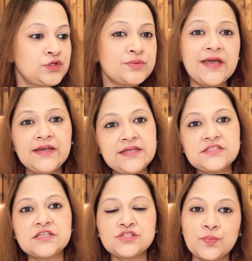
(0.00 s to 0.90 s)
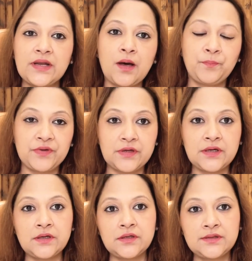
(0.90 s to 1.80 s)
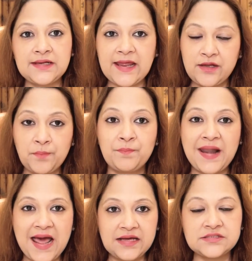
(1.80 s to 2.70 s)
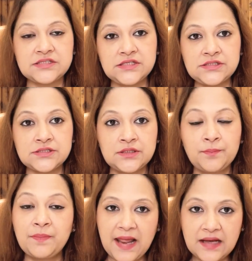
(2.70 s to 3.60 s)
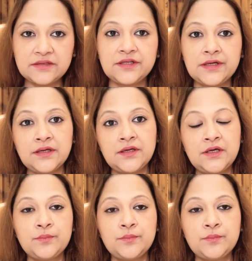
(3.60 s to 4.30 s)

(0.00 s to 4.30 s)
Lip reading: So any cyst will appear like a black cyst, black thing,